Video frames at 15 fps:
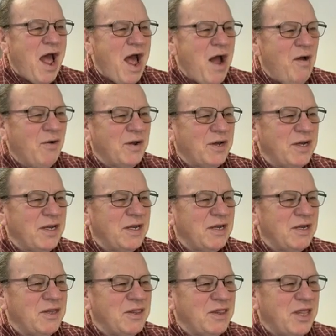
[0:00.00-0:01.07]
how
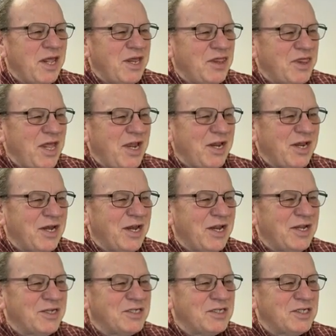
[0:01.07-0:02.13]
they think it
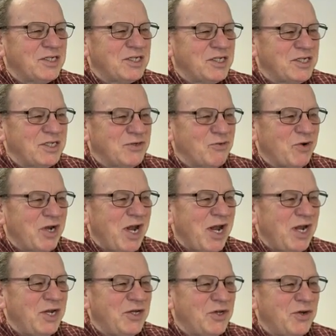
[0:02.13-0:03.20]
is
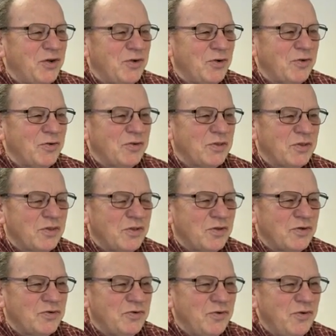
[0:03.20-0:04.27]
relating to you
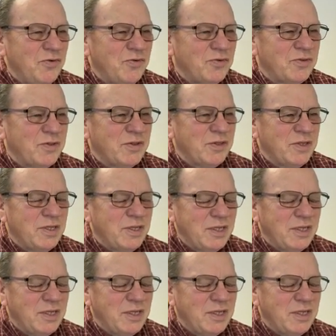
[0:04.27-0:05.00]
the truth.